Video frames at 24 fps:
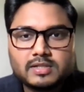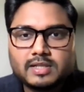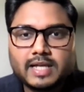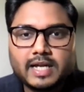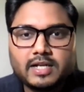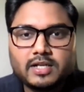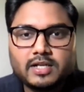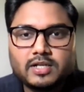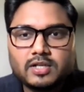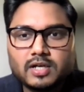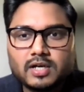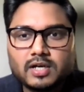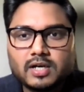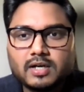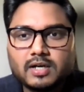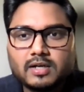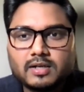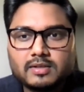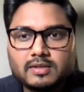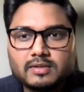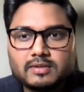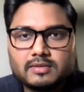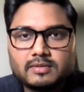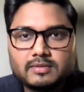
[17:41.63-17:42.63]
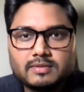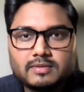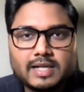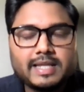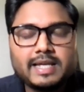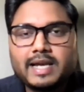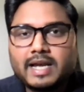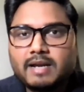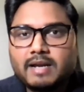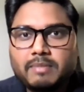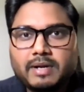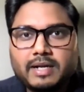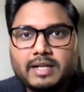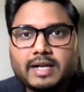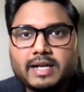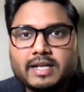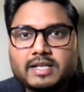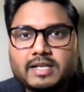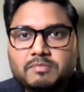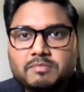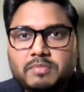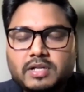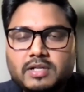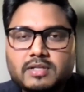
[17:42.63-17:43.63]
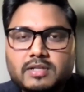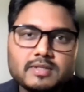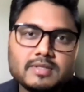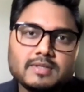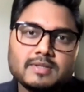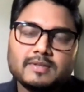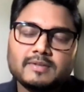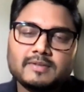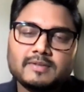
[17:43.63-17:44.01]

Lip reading: that nothing can beat that experience.